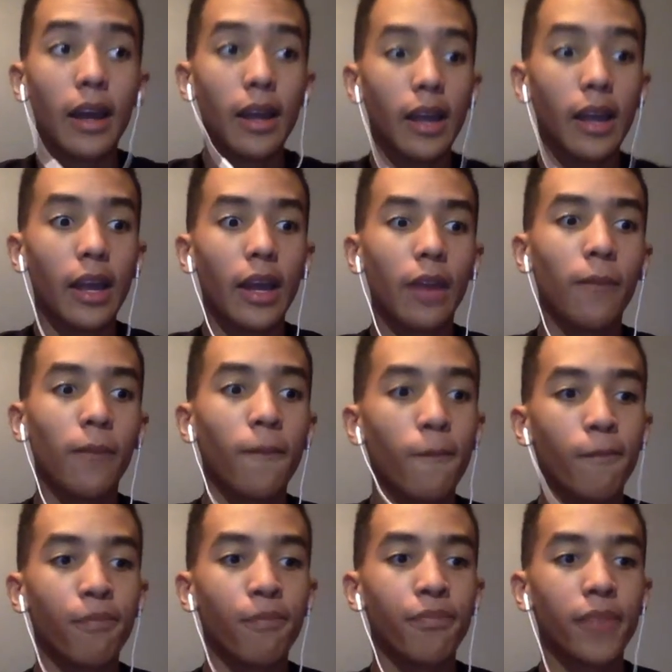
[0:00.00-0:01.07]
And
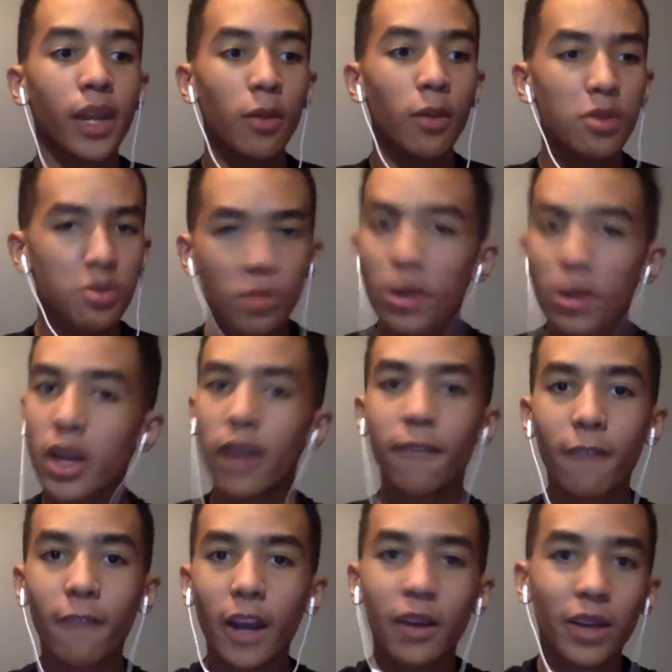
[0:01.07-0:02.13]
it was working
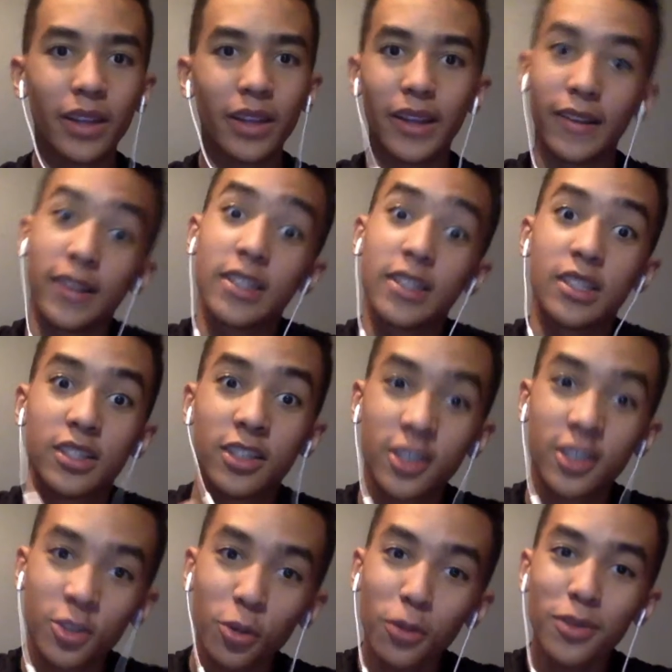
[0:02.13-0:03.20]
fine, and then the
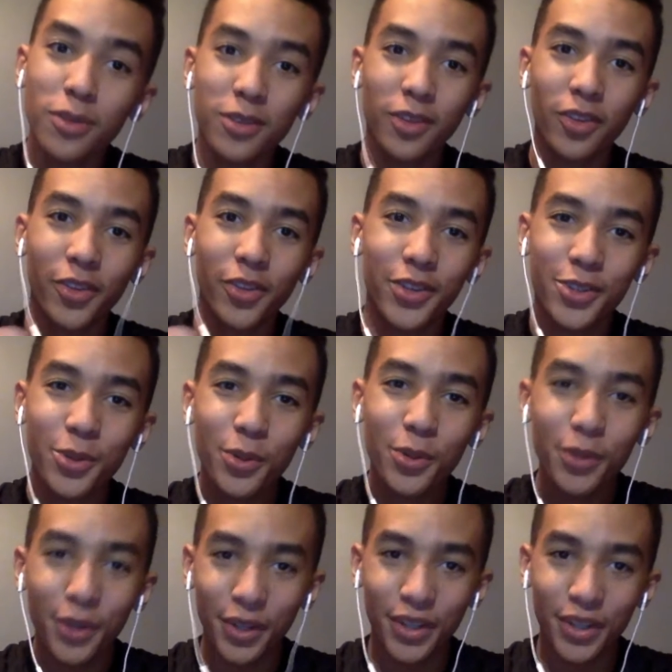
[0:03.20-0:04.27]

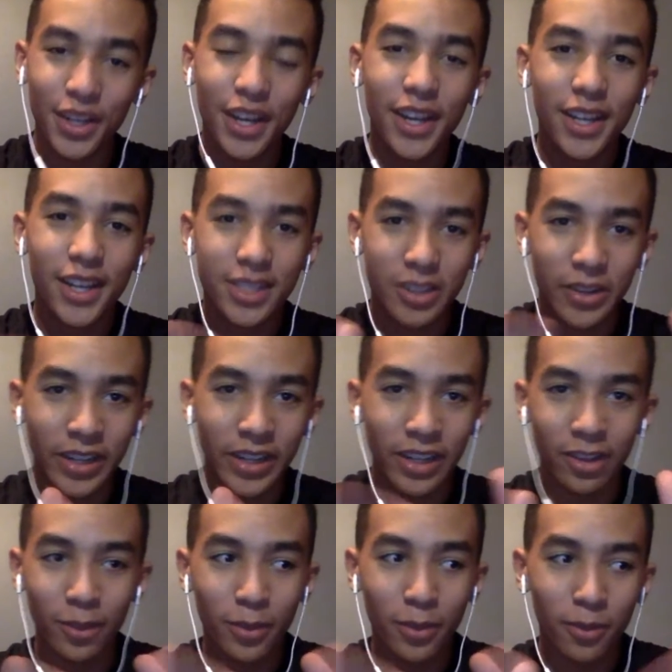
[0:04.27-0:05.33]
controller started to get a
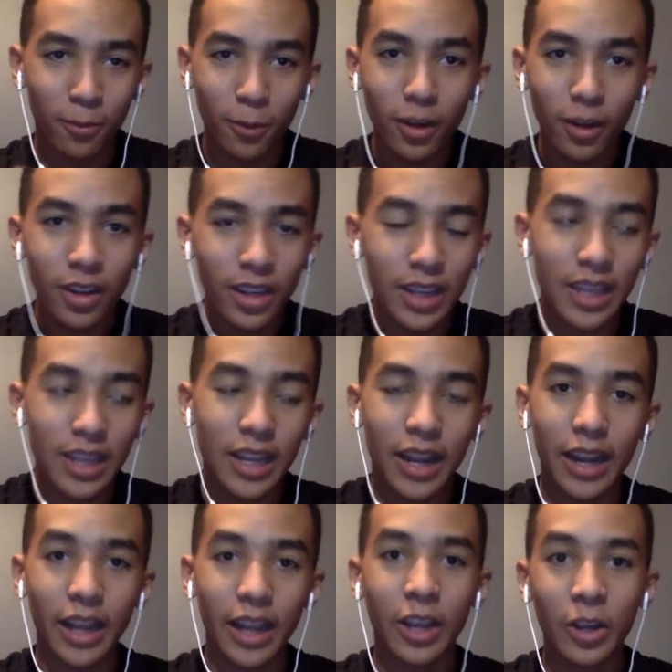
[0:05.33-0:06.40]
little bit wonky,
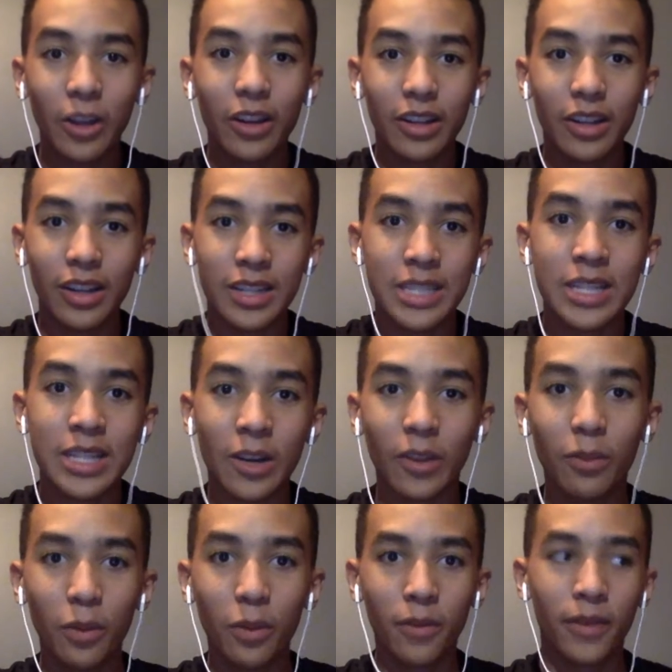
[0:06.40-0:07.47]
and I couldn't
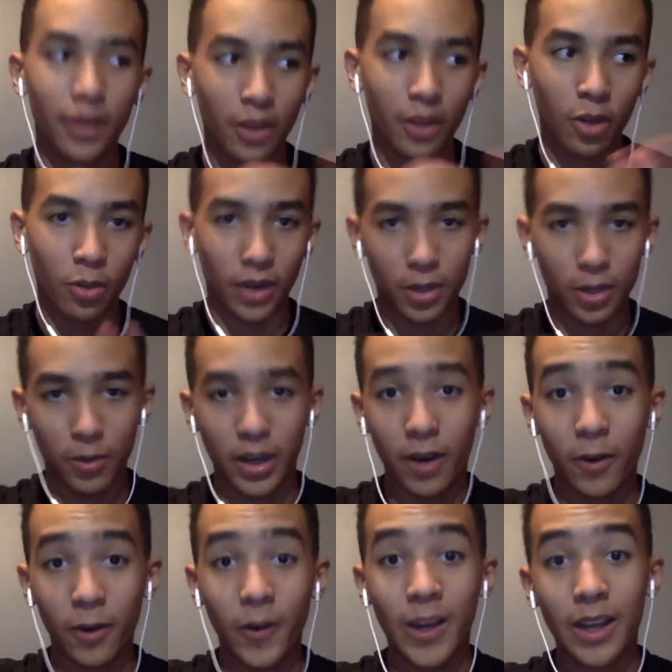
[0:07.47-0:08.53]
necessarily move it the correct way
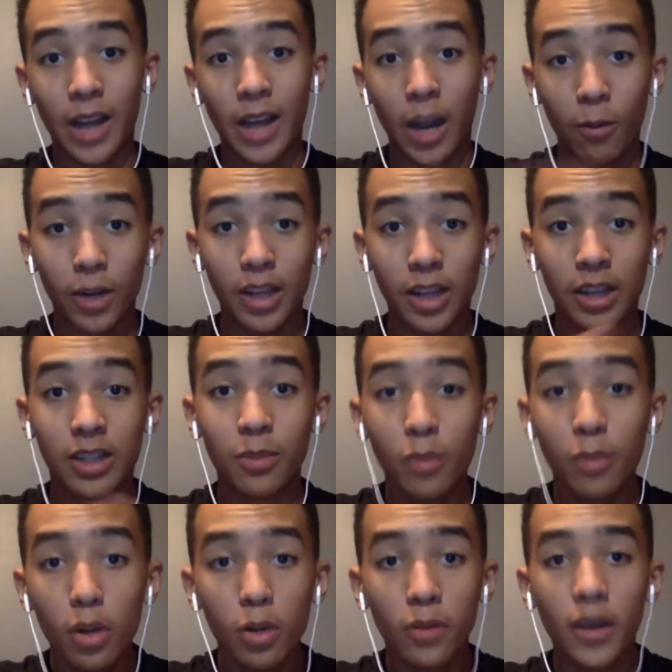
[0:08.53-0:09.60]
I wanted it to
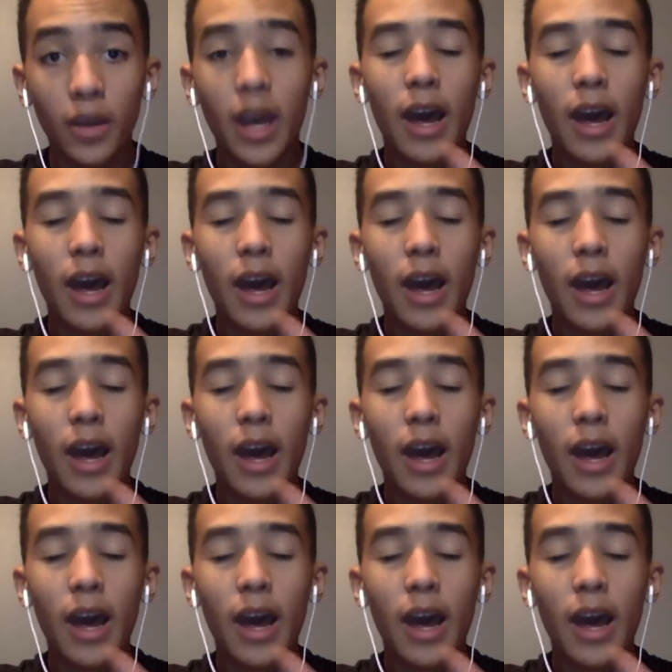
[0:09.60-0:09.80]
move.